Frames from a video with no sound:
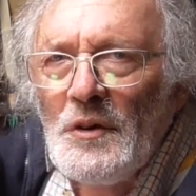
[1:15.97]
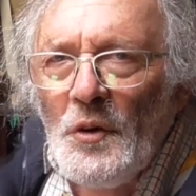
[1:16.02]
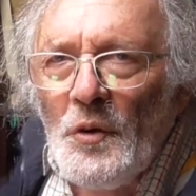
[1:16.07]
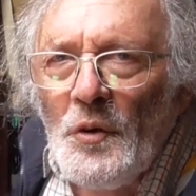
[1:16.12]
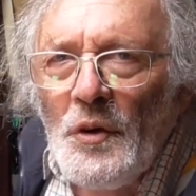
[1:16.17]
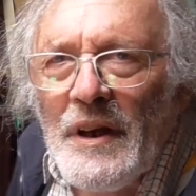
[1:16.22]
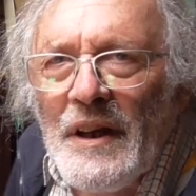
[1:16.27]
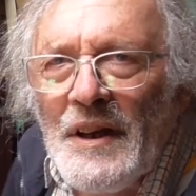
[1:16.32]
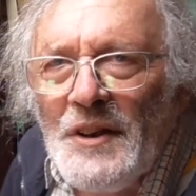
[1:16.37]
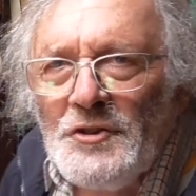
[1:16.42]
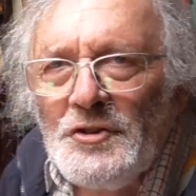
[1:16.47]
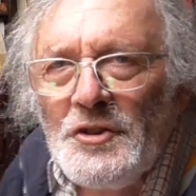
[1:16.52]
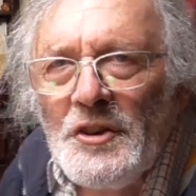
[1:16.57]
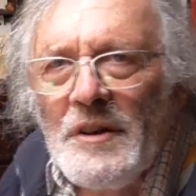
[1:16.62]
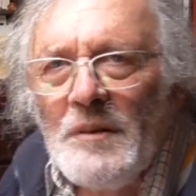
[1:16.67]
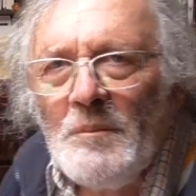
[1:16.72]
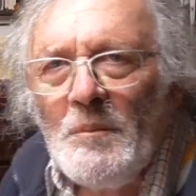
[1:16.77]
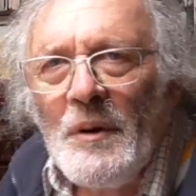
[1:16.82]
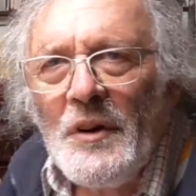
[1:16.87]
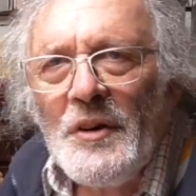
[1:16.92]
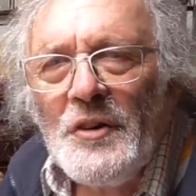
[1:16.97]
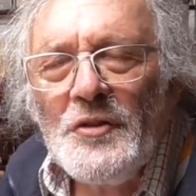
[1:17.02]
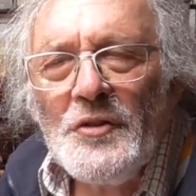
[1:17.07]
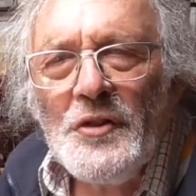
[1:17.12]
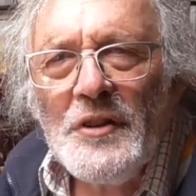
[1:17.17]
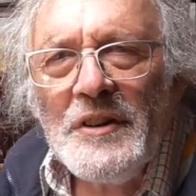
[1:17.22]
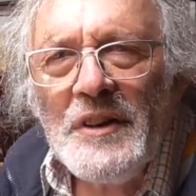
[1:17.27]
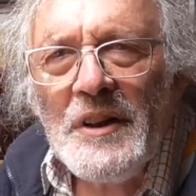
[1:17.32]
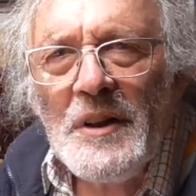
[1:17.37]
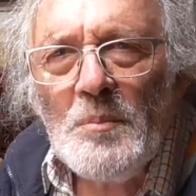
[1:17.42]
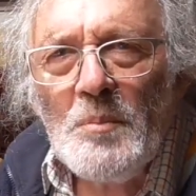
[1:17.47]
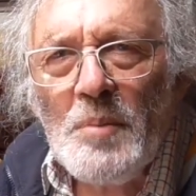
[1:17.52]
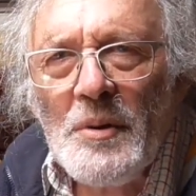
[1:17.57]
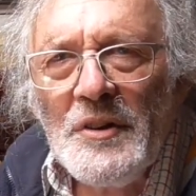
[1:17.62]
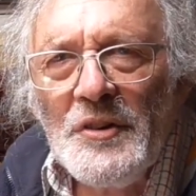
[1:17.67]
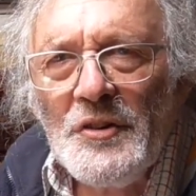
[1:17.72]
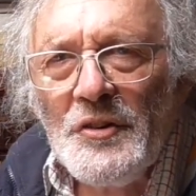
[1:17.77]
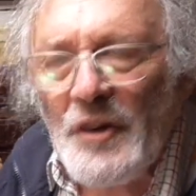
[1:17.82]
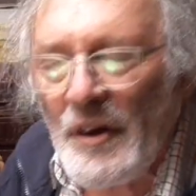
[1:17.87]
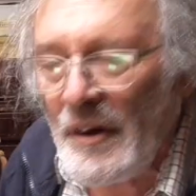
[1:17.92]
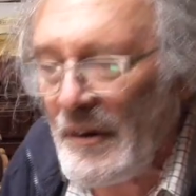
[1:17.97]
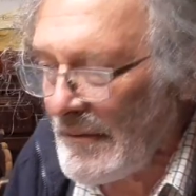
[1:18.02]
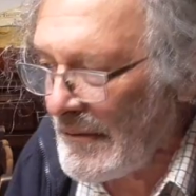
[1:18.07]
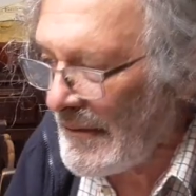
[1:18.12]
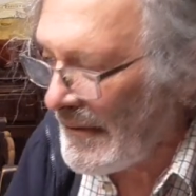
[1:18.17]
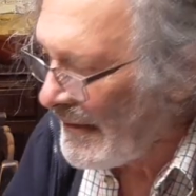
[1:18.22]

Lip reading: little gadget, my 3D printer.